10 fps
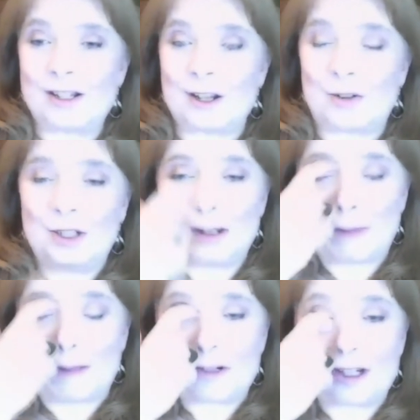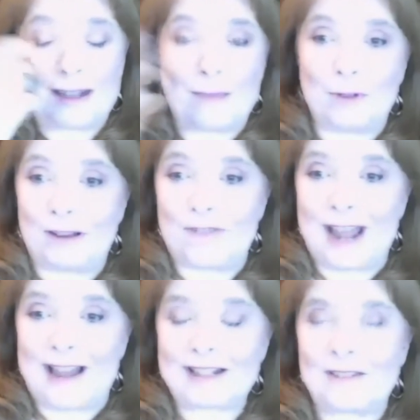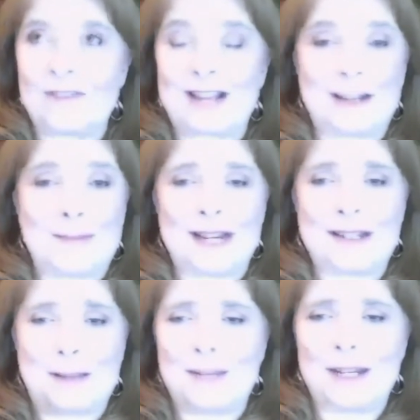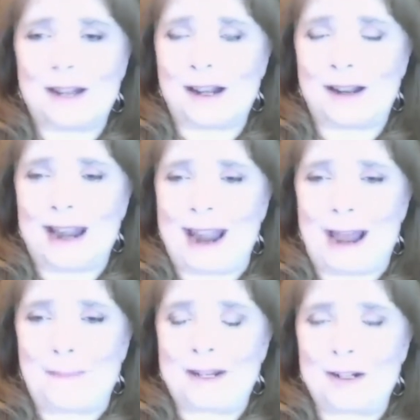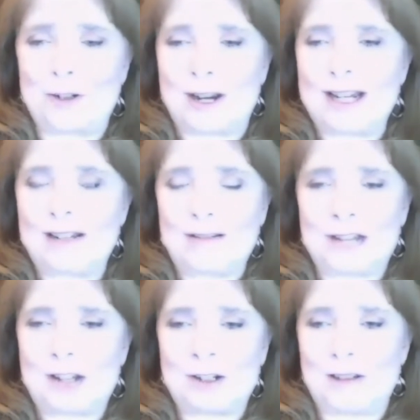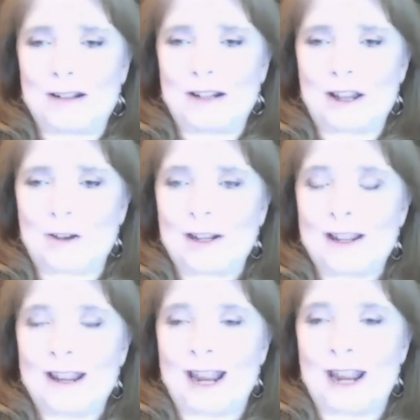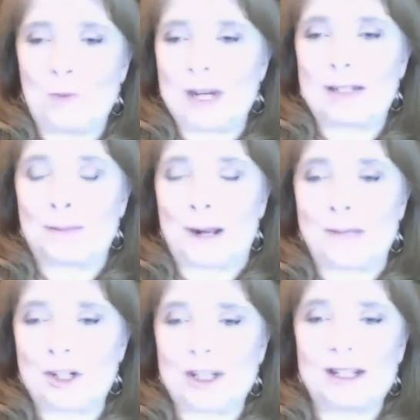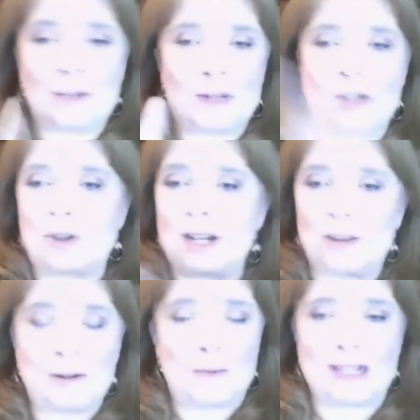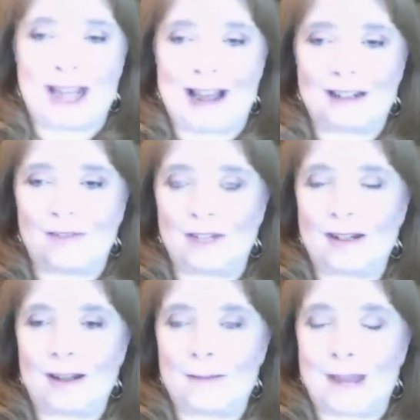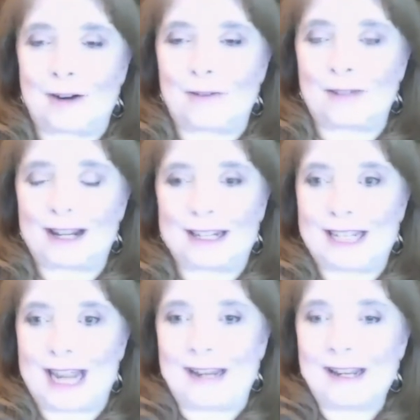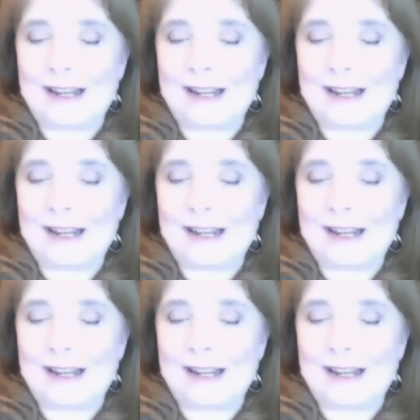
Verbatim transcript: So you can publish to them really fast. In fact, I made a dummy app in a training not too long ago, and went to publish it, and it went straight through and was active in a matter of like a day.